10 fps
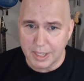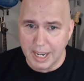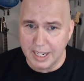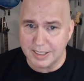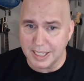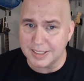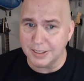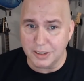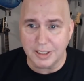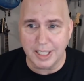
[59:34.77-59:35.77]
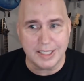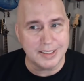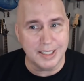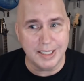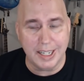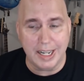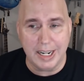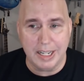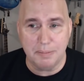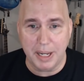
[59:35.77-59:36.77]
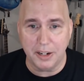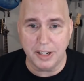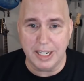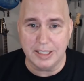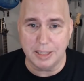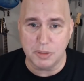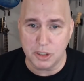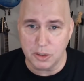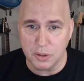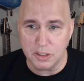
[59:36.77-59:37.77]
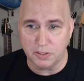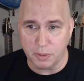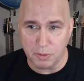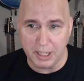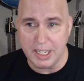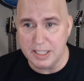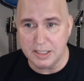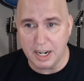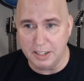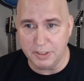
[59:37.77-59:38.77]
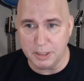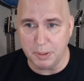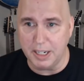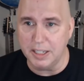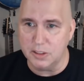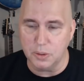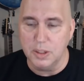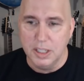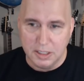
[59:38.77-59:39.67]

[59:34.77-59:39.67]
and it doesn't look like it's going to get any better anytime soon is from what he's kind of explaining it's so